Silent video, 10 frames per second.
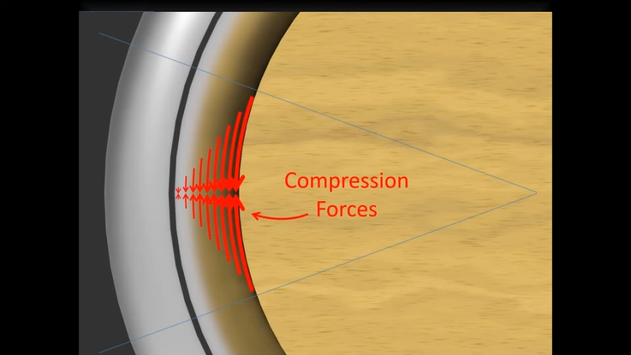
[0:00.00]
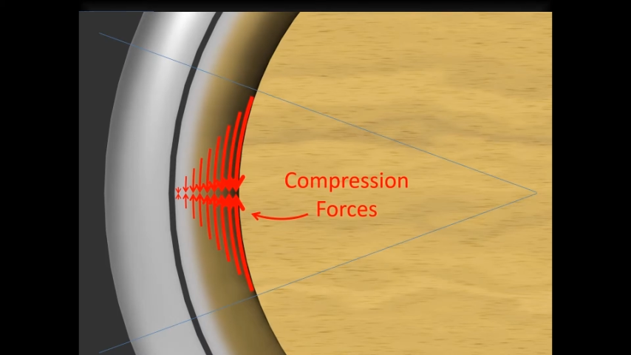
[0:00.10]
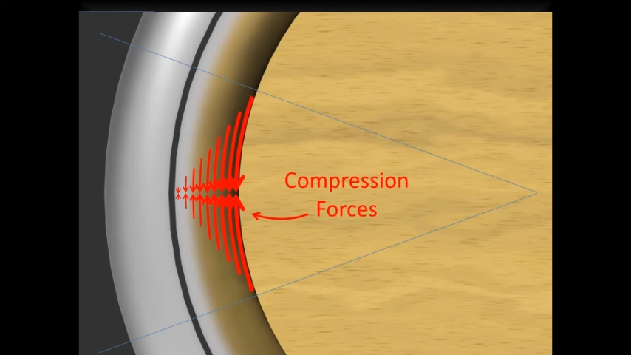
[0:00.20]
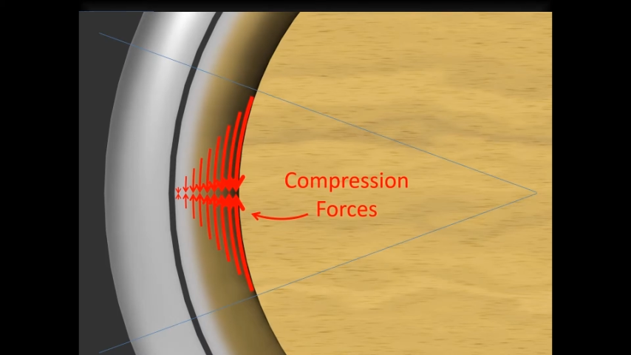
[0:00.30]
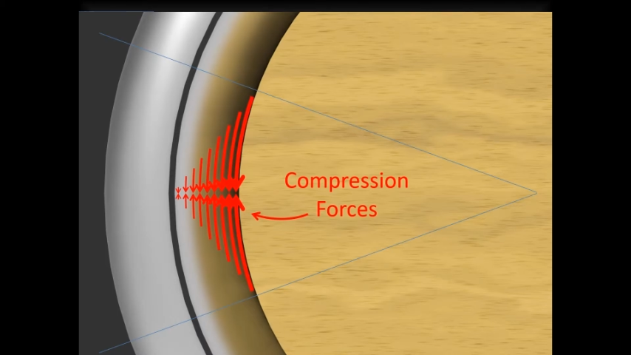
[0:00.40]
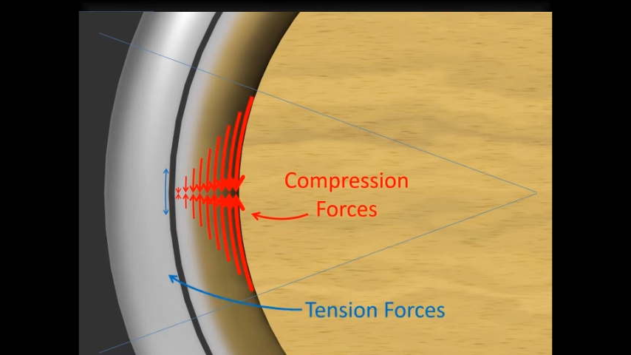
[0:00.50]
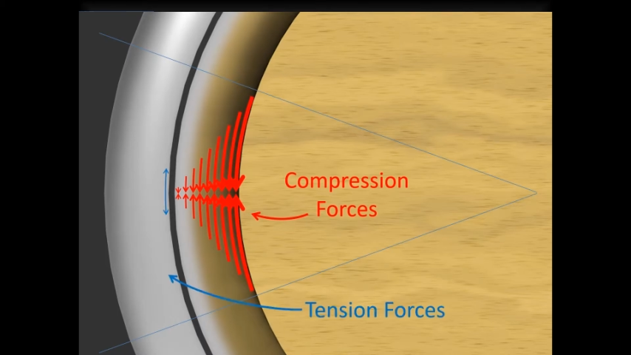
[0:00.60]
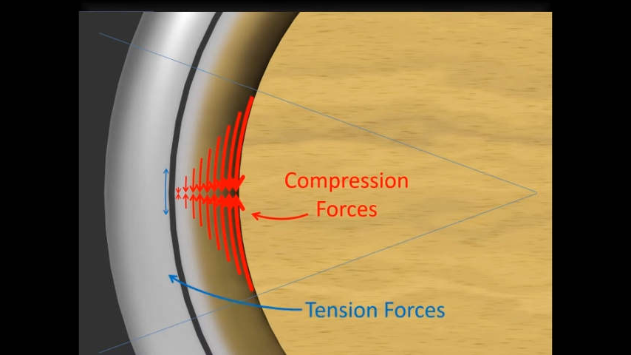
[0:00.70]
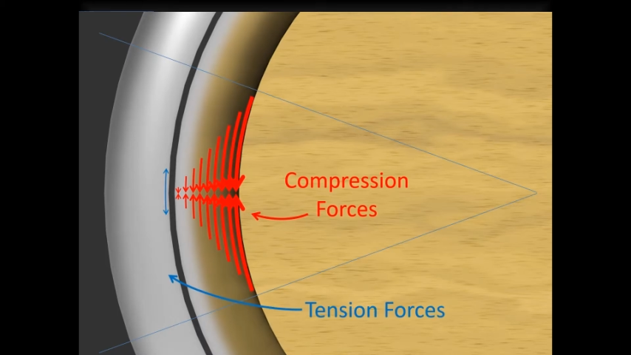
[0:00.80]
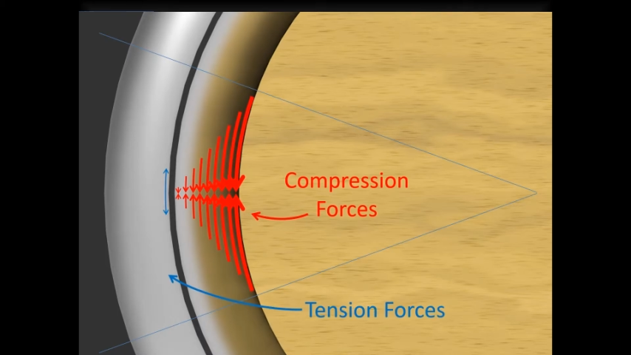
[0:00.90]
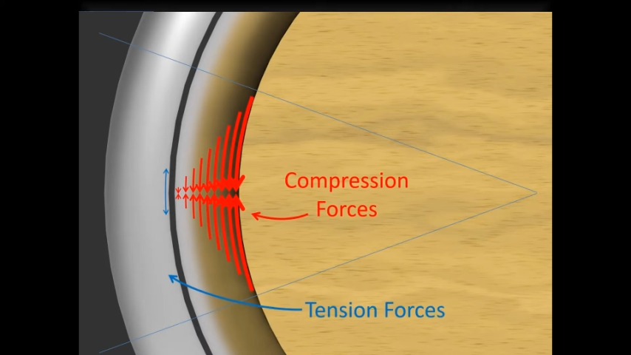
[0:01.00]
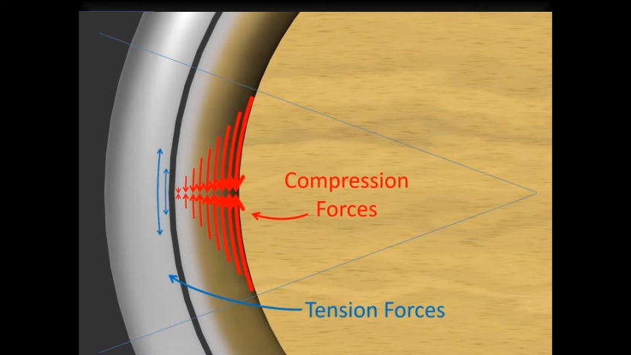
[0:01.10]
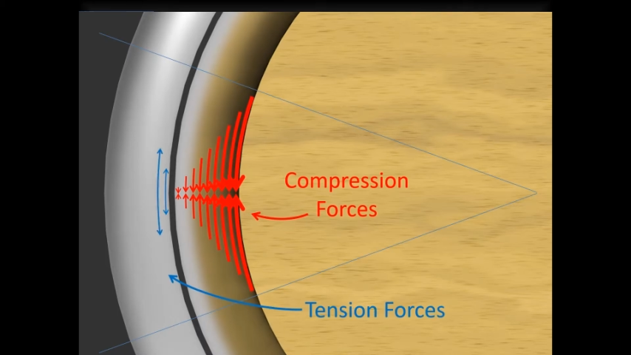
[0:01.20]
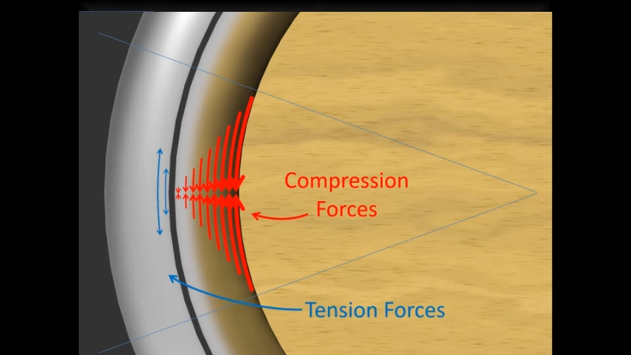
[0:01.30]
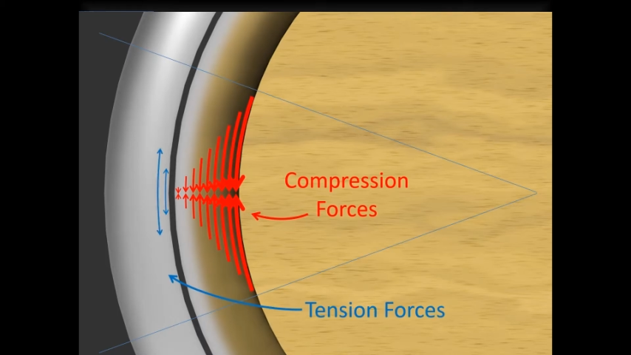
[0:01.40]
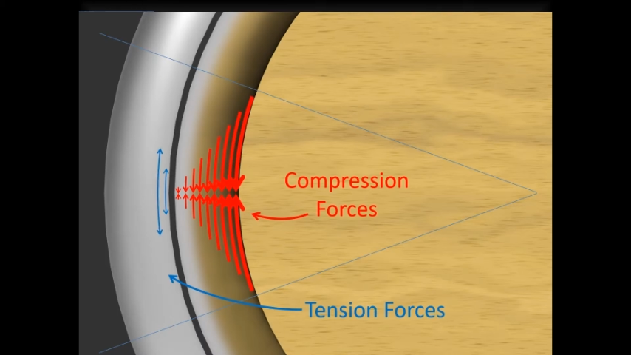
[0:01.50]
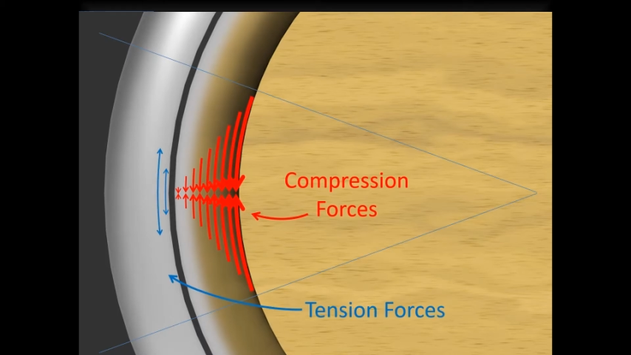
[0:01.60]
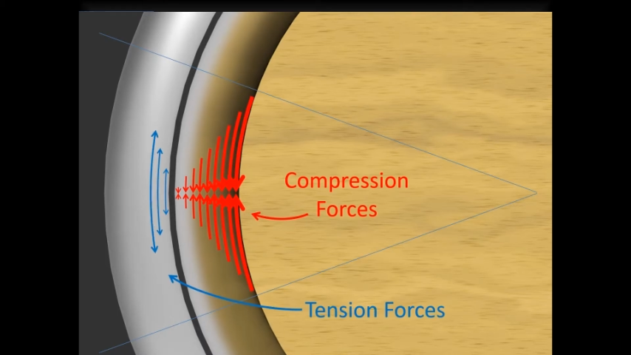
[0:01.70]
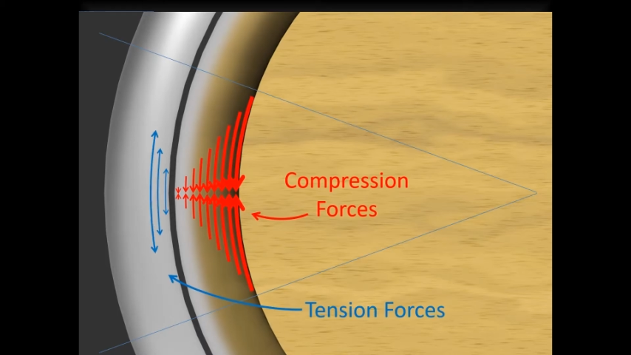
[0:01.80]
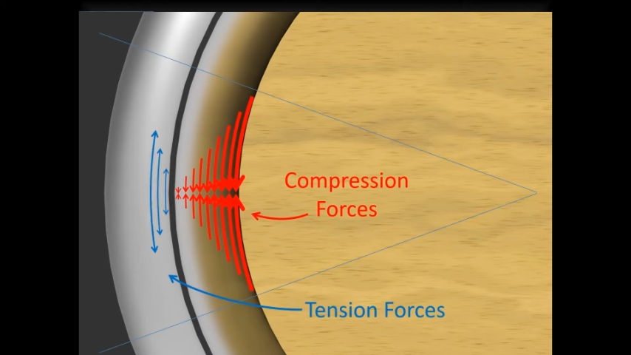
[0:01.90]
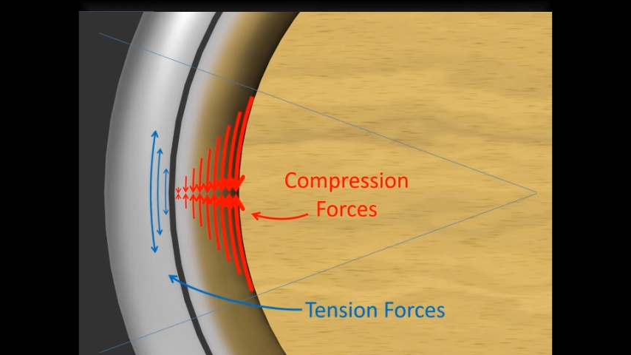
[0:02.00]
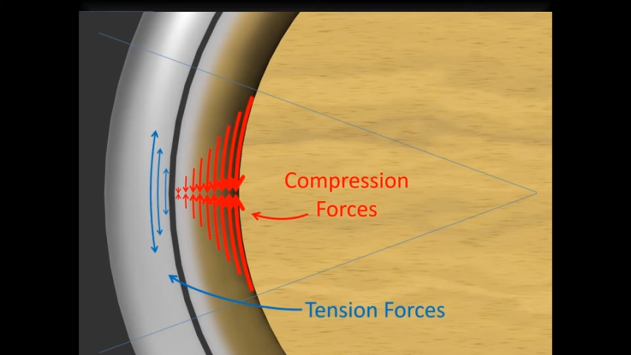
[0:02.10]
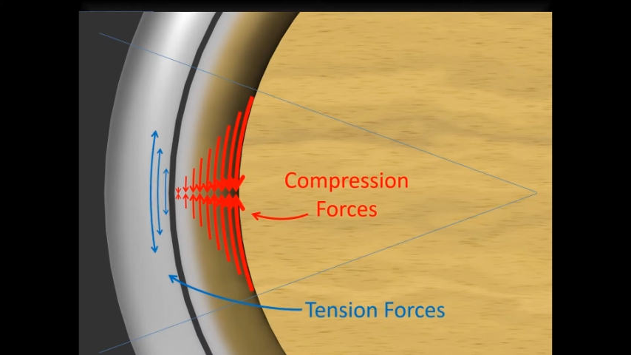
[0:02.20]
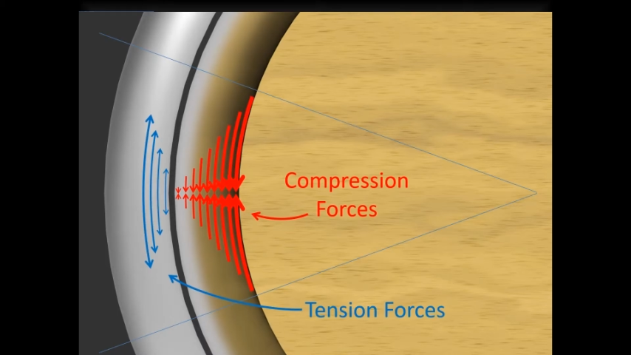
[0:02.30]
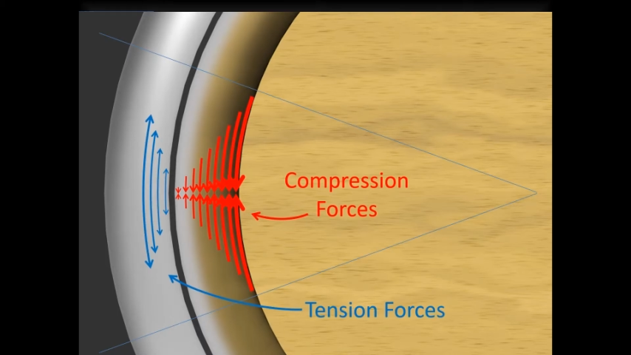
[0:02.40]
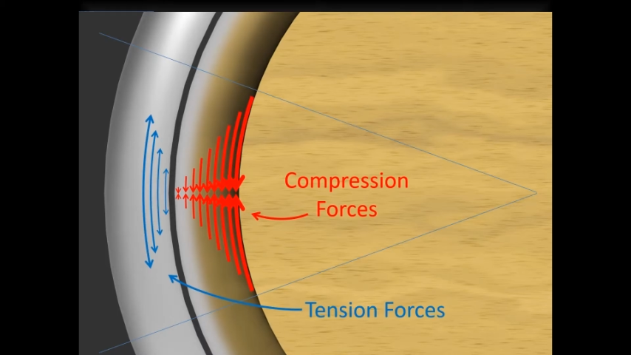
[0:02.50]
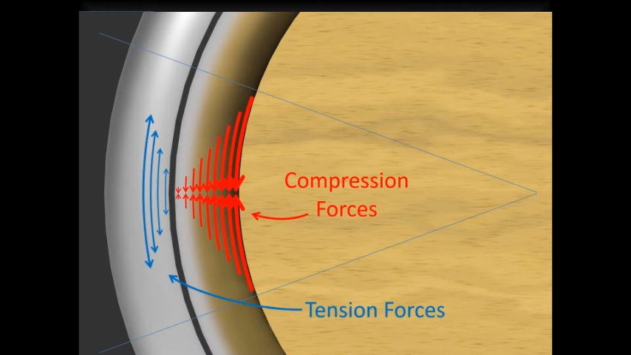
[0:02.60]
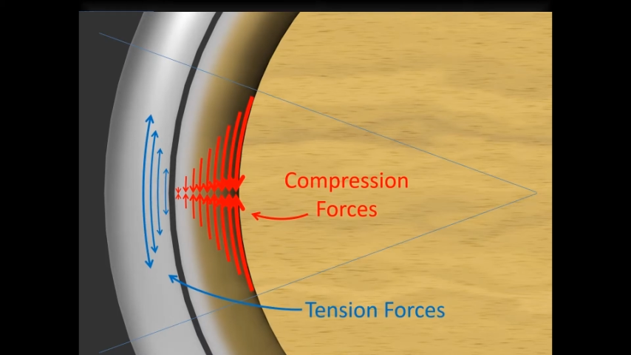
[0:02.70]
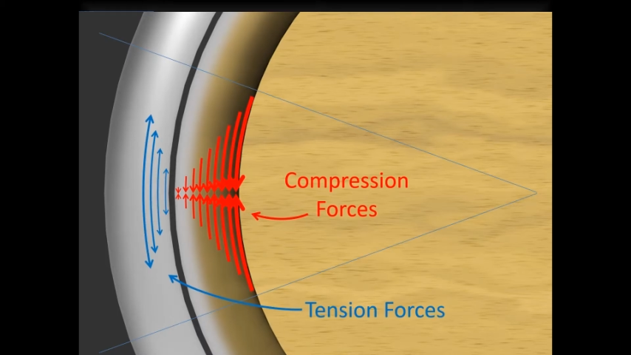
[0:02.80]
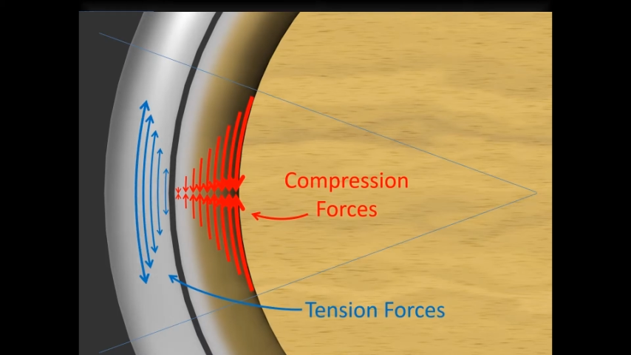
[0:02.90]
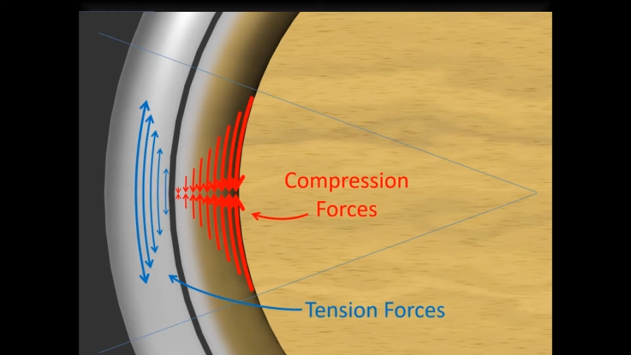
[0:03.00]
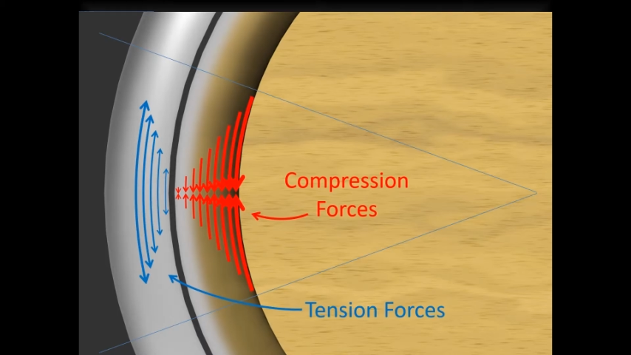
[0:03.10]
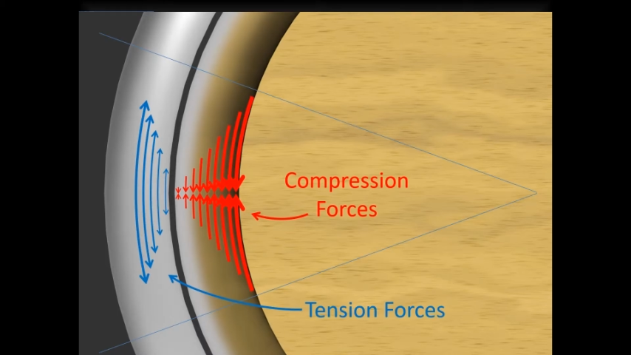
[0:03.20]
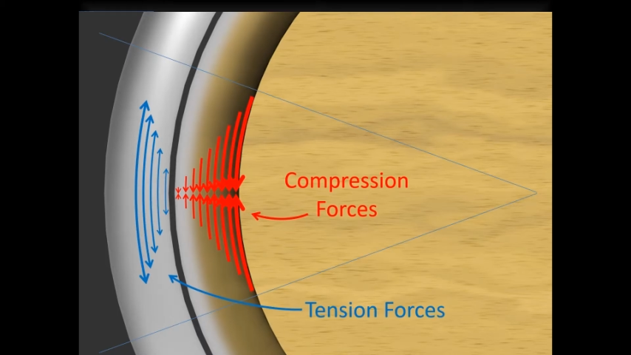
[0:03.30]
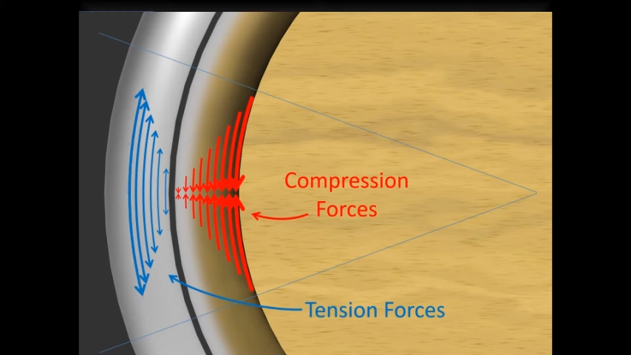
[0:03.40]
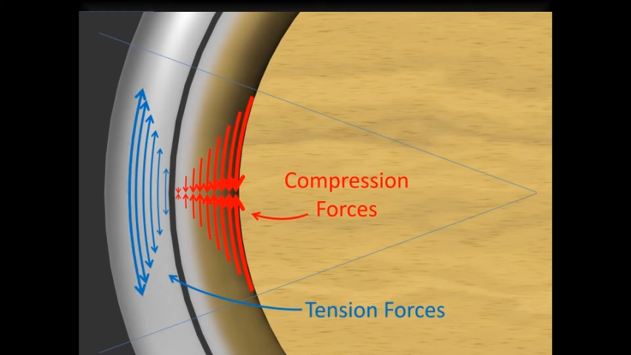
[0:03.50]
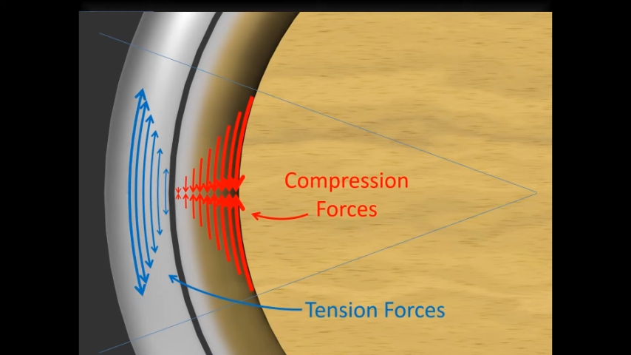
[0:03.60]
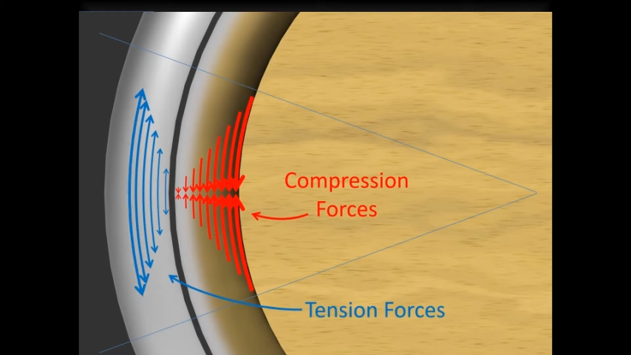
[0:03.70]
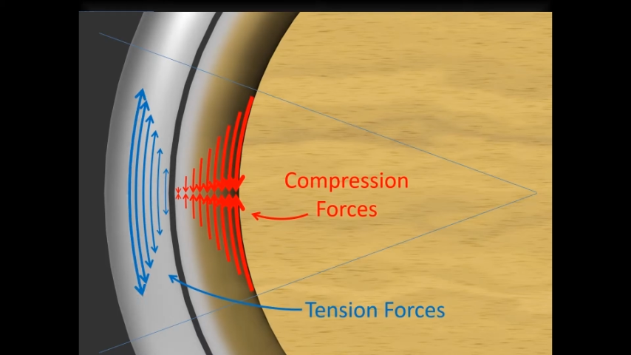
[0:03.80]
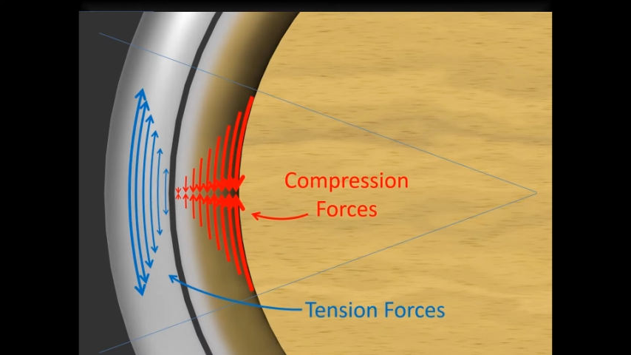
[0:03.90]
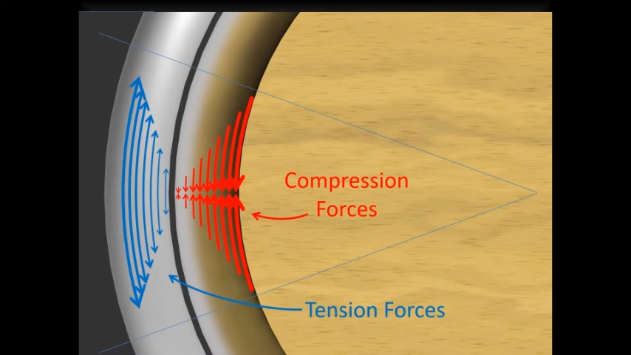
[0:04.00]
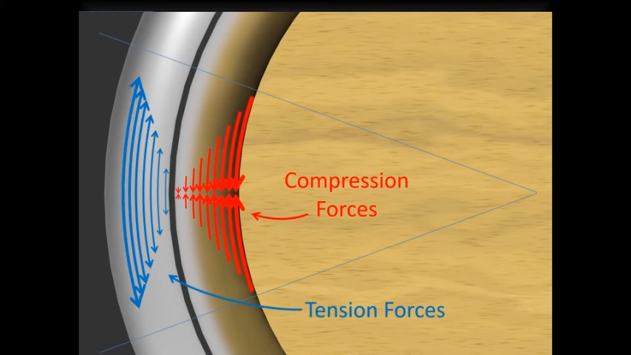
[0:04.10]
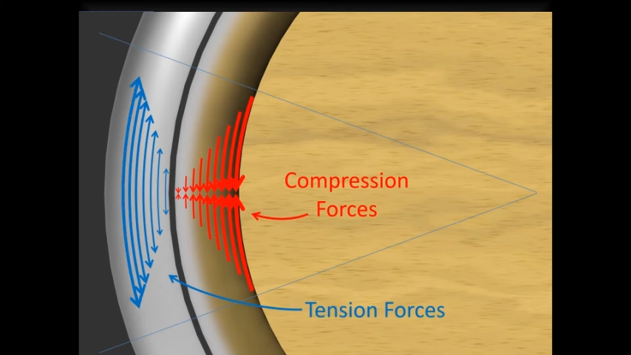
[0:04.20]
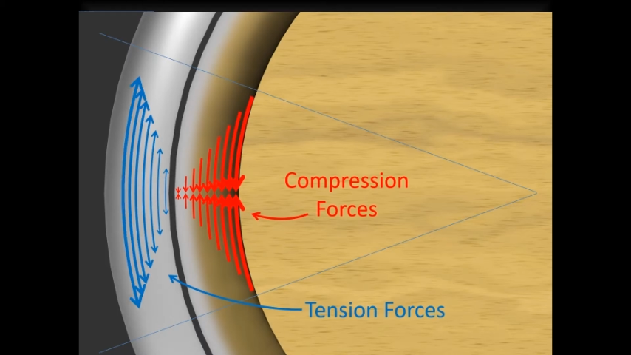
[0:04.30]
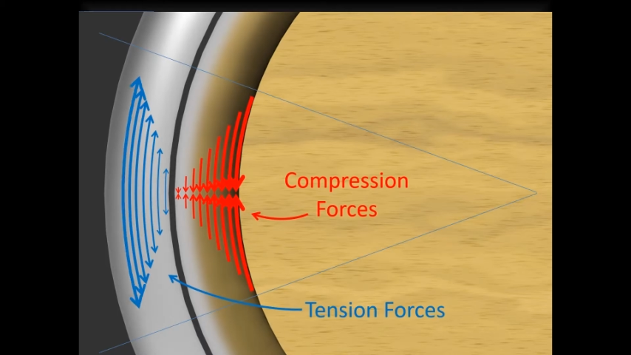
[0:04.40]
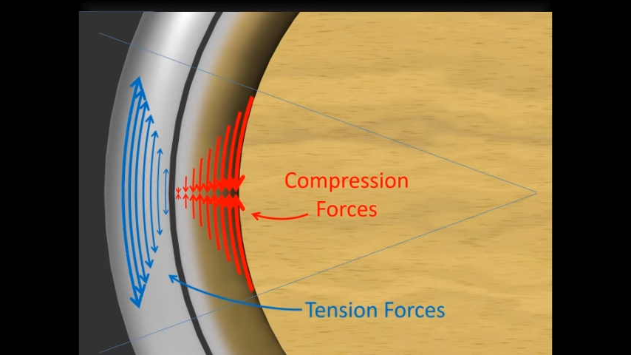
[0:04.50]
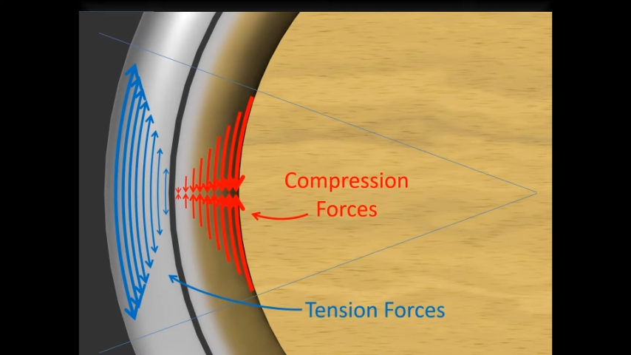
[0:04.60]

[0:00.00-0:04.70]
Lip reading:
[unreadable: no face in view]